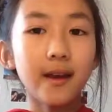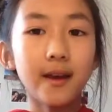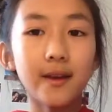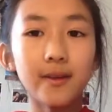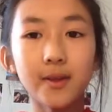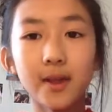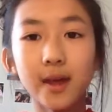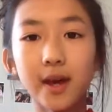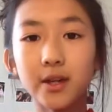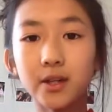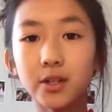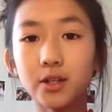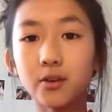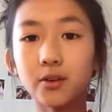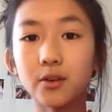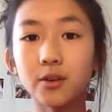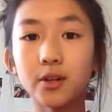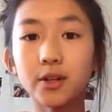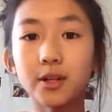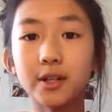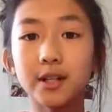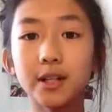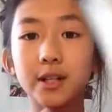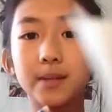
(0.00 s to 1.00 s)
And then you're
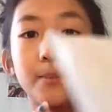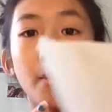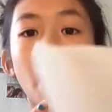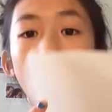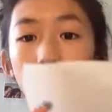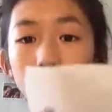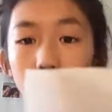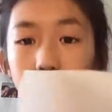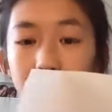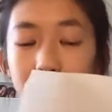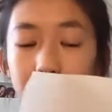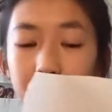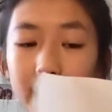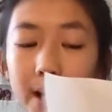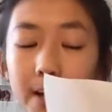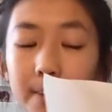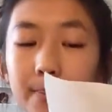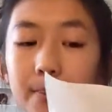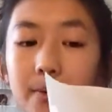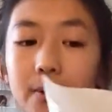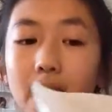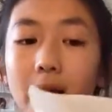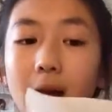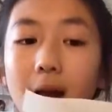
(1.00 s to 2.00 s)
going to need parchment
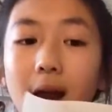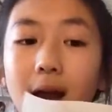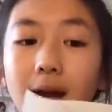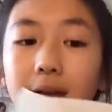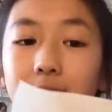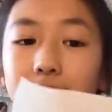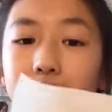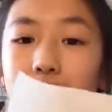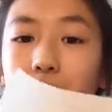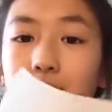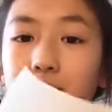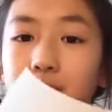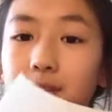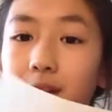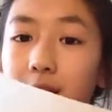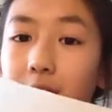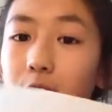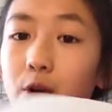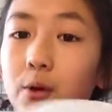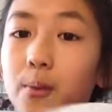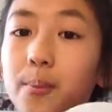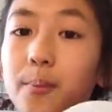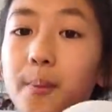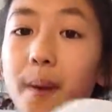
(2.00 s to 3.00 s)
paper as the
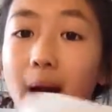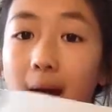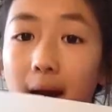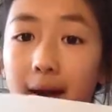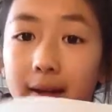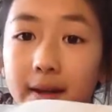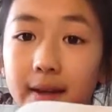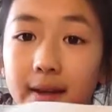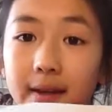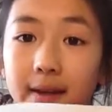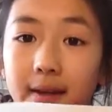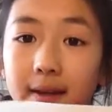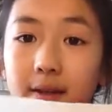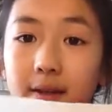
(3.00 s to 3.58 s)
sticker backing.